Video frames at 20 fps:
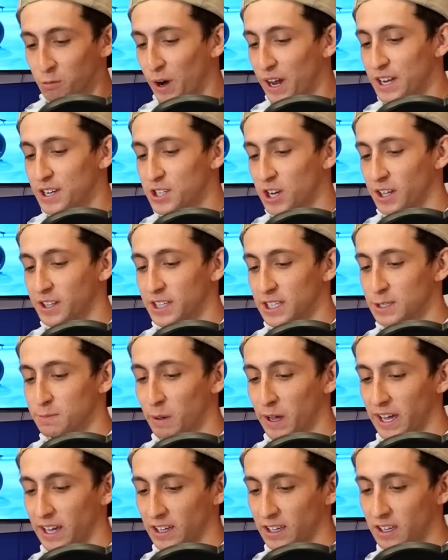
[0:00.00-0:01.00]
range on this
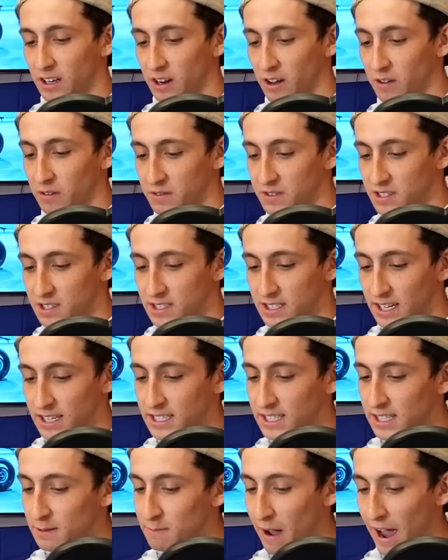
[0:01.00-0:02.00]
bike. You know,
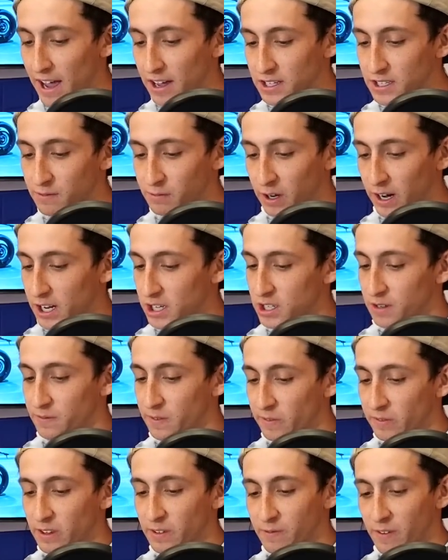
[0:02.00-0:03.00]
60 miles of range at
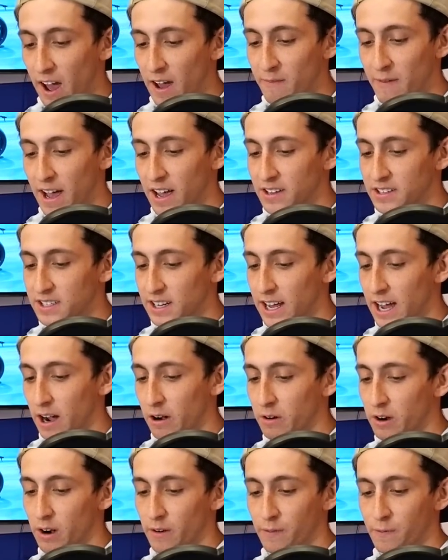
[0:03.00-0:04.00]
55 miles an
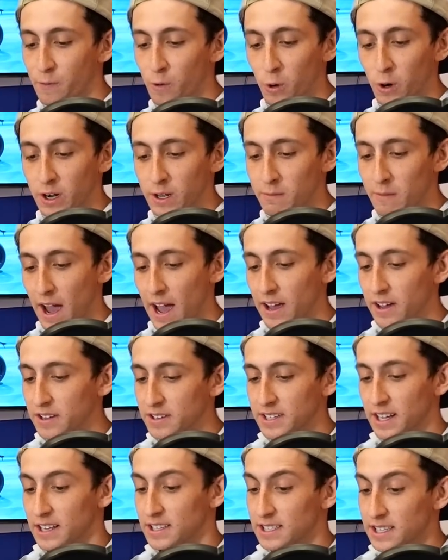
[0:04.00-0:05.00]
hour, 40
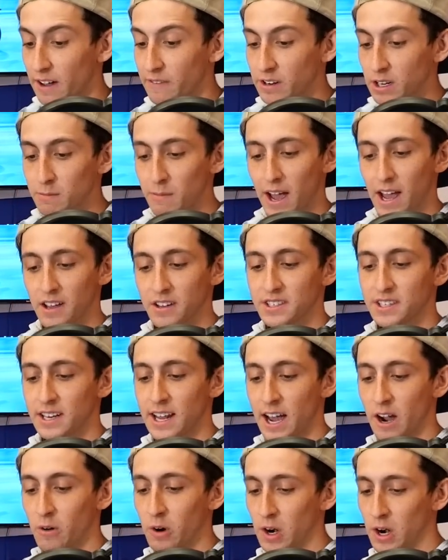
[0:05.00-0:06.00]
miles at 70 miles an
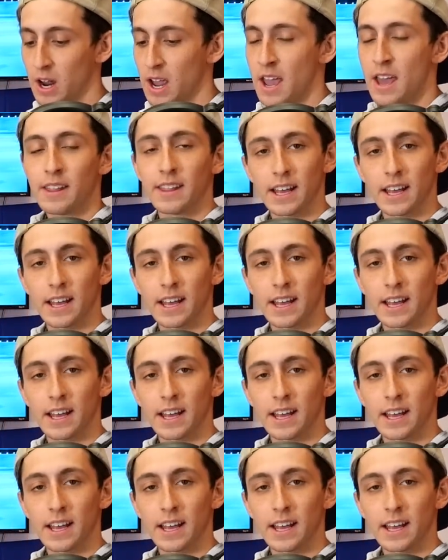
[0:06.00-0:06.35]
hour.